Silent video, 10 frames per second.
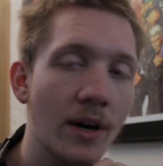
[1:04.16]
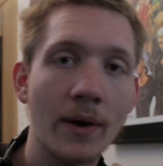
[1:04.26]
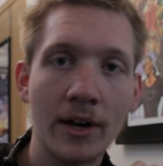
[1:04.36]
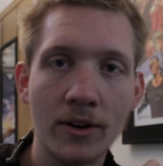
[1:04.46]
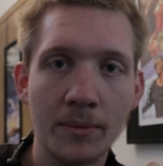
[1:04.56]
how
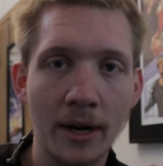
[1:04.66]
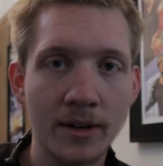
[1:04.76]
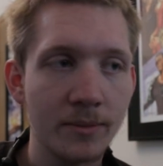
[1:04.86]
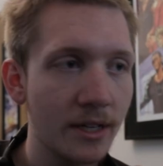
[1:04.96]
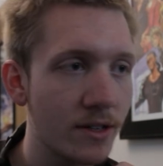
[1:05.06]
I heard about
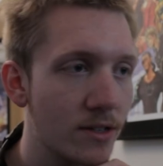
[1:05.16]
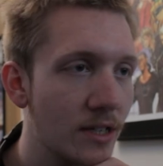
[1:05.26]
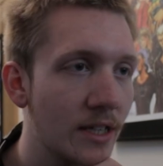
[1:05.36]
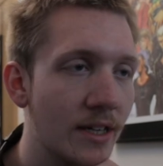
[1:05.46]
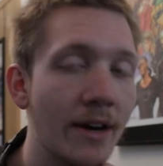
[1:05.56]
it, because
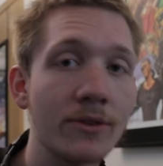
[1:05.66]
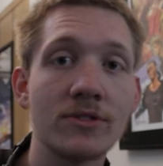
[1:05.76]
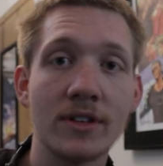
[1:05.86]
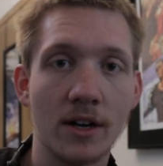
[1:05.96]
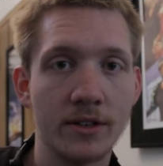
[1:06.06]
he
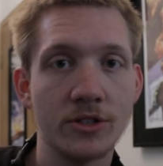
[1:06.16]
announced it on his